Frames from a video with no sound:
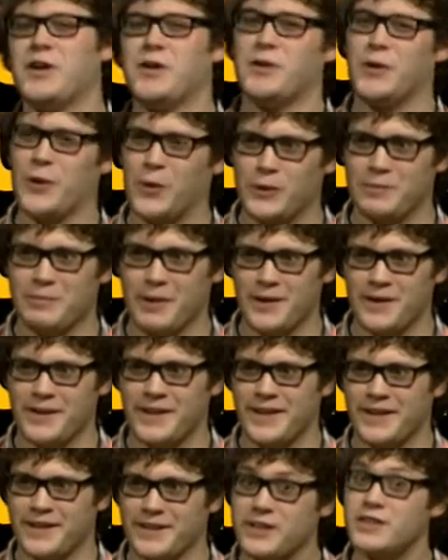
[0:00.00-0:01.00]
Noel Byrne
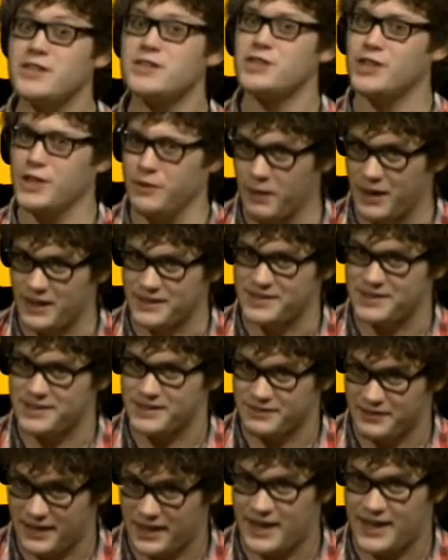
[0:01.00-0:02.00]
here, she wants
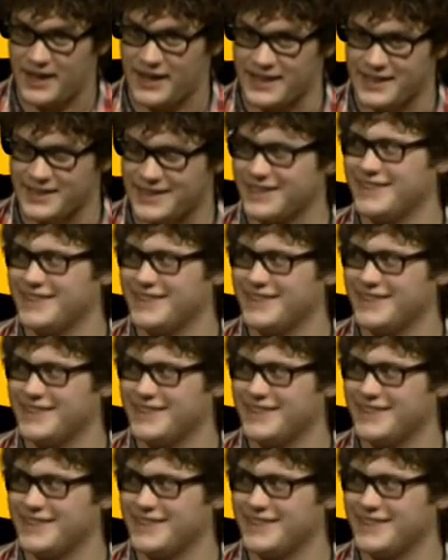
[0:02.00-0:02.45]
the ride.